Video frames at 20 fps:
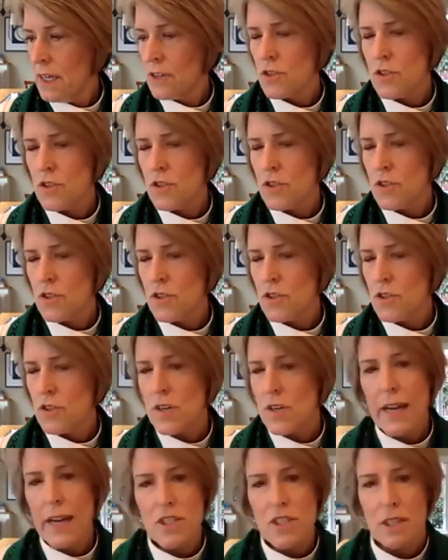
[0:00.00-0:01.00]

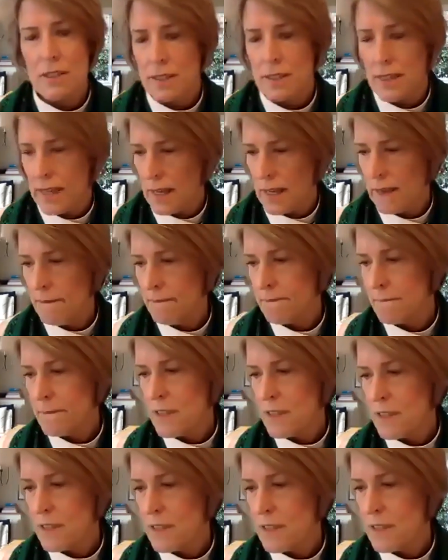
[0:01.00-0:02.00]
Tragically,
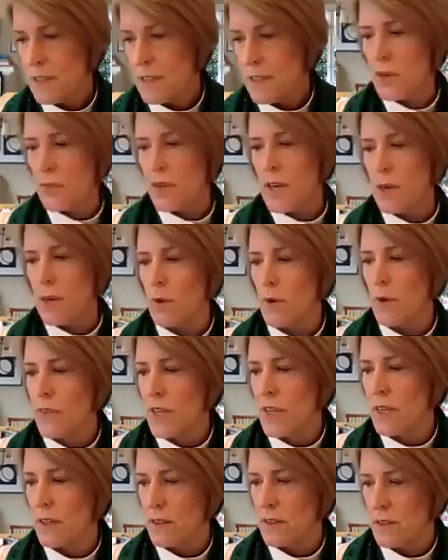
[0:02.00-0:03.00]
this epiphany
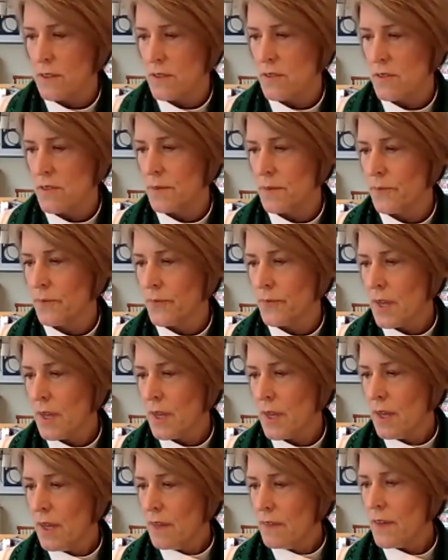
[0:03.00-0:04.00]
reveals
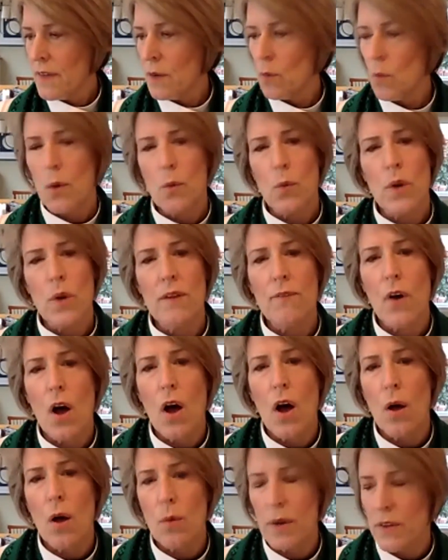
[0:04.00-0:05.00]
that what we've
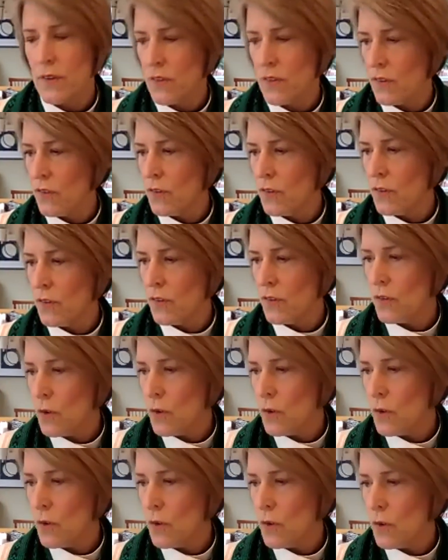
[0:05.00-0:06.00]
always
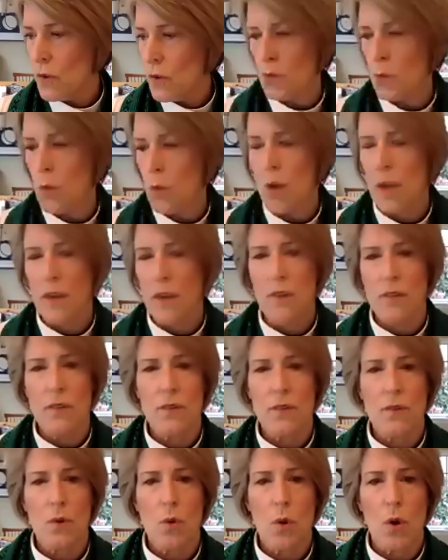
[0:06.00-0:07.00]
assumed
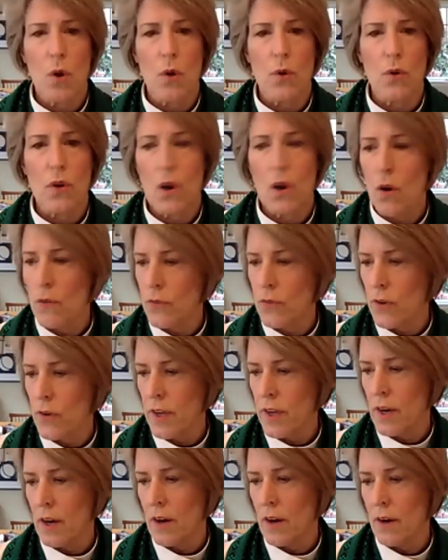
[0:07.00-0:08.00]
was, quote, over
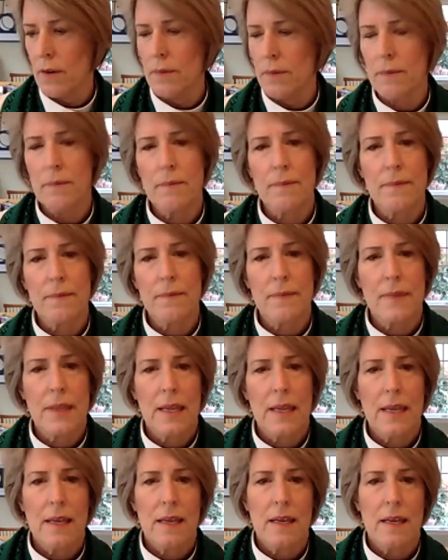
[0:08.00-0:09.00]
there,
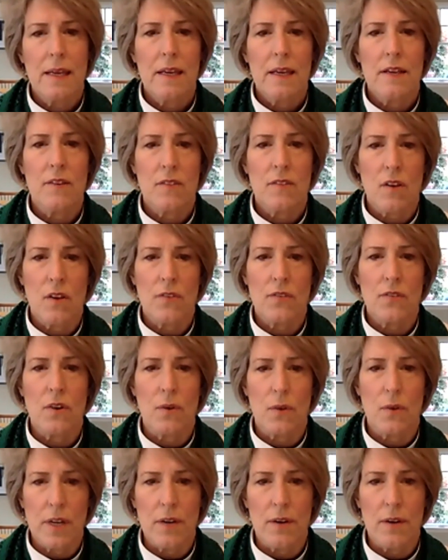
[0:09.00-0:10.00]
is also
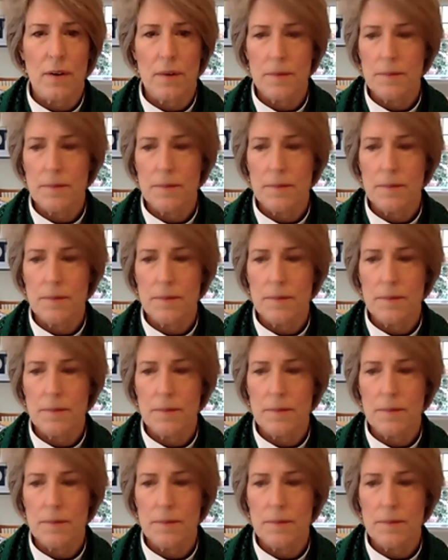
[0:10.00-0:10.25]
here.